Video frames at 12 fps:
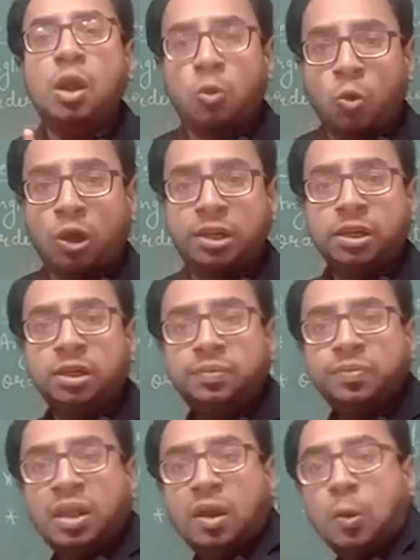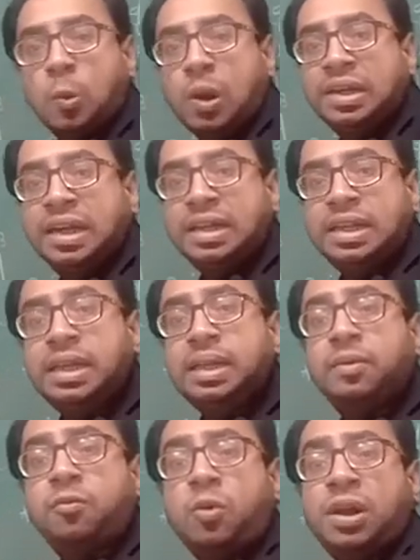quarter,
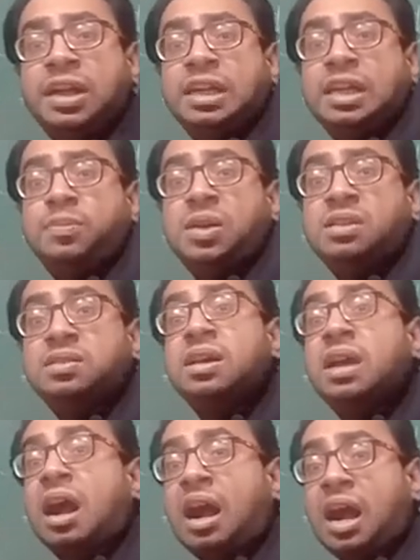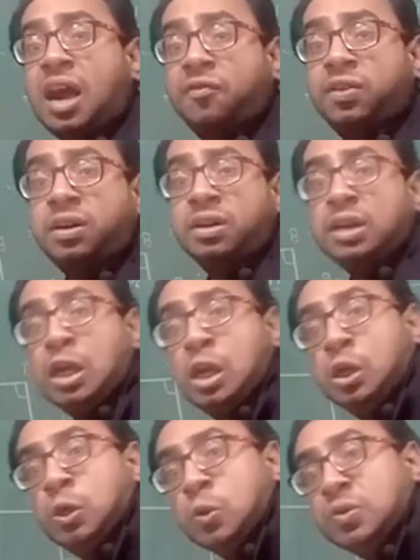180 means half turn,
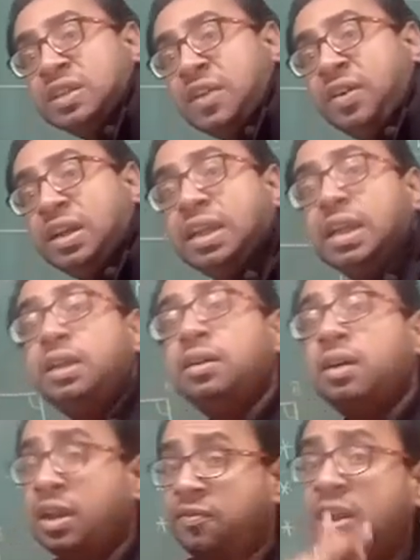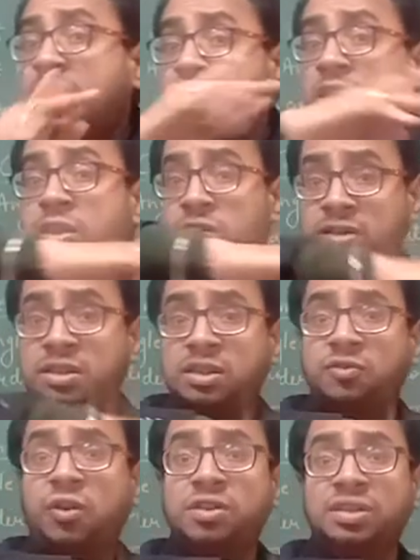270 if I take this
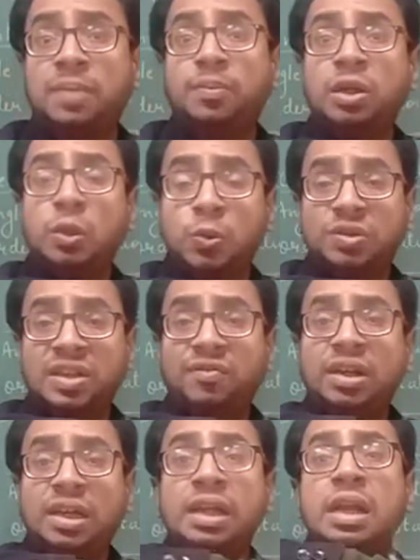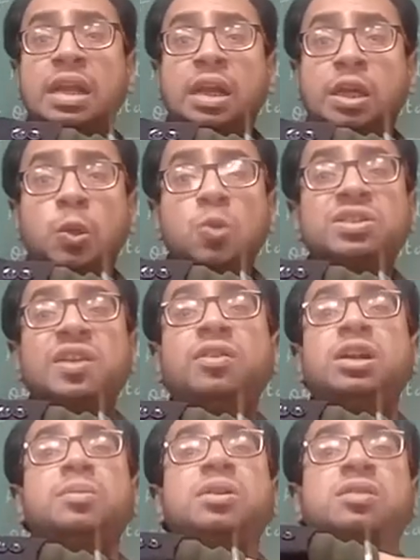is for example
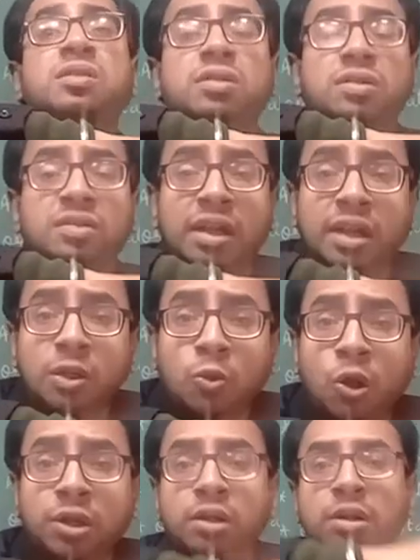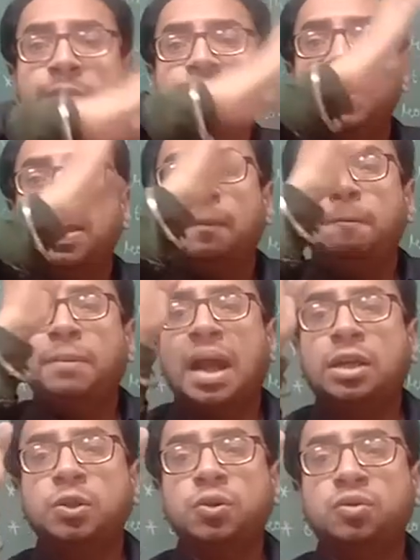270 means second quarter,
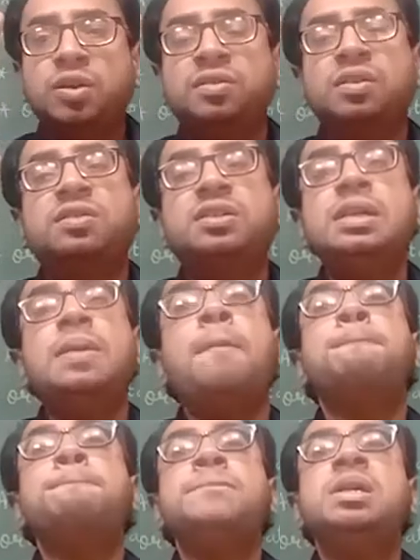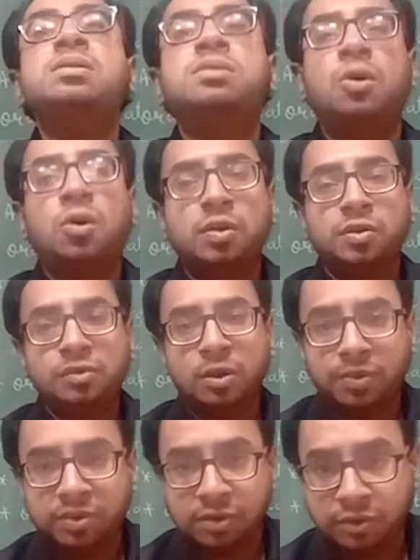back to 360 means
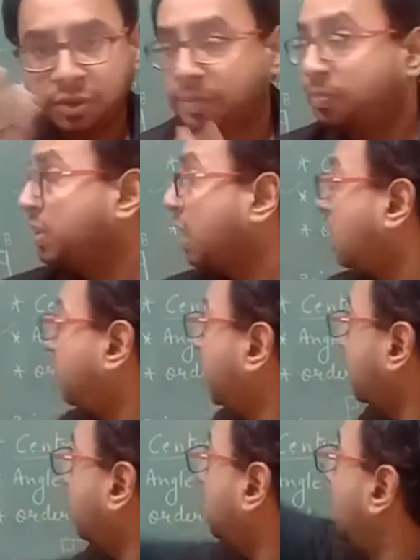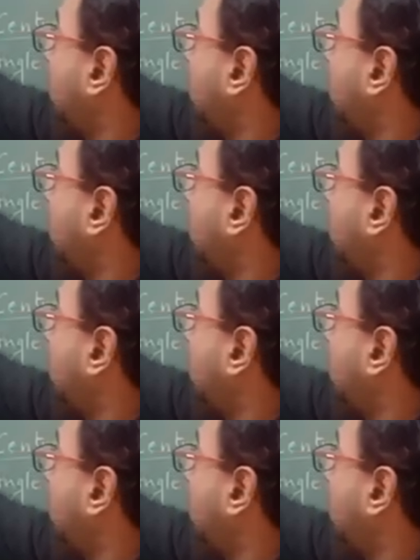original position. Are we clear?